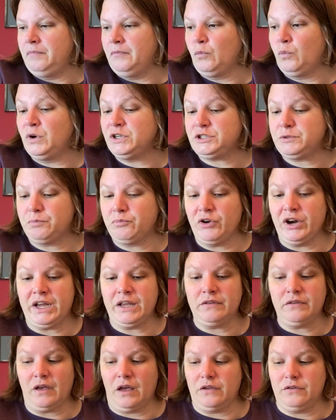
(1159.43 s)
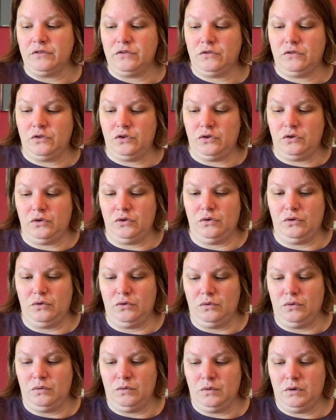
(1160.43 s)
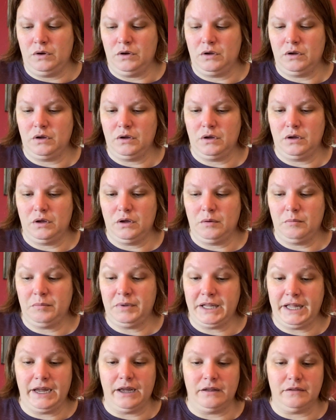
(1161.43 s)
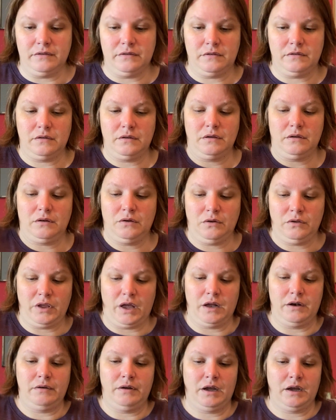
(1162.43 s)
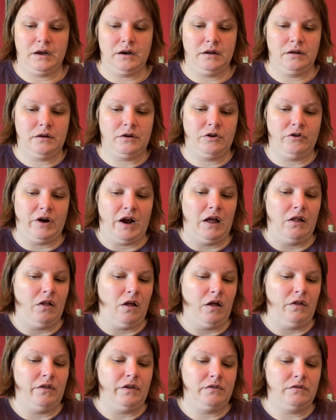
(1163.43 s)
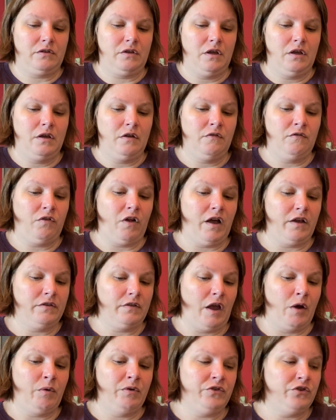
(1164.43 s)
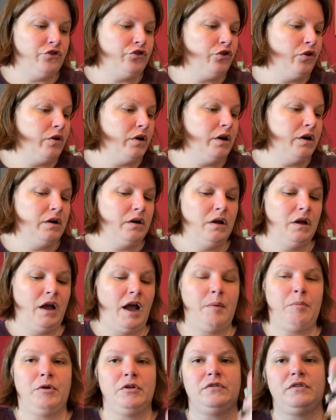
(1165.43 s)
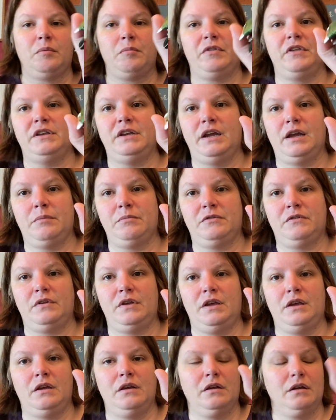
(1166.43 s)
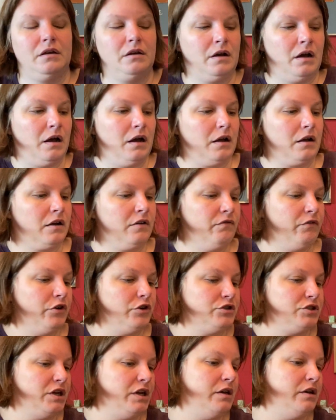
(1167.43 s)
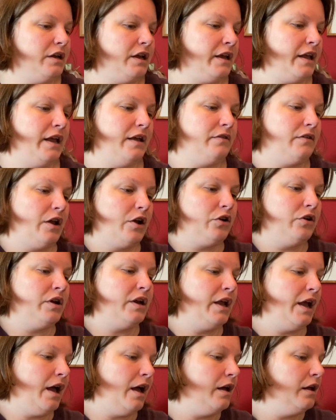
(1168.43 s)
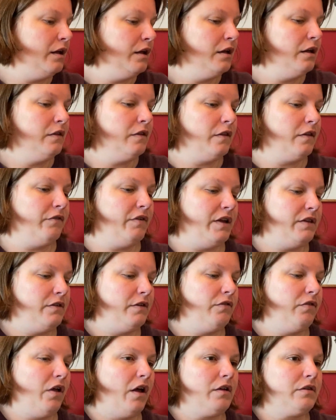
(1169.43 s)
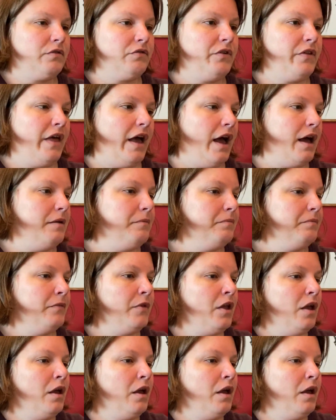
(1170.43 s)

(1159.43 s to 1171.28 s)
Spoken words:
Which brings us to plans. Hold on, I gotta corral all this floss. I wasn't sure. I pulled some of the DMC conversion in case I couldn't get the fancy floss for that.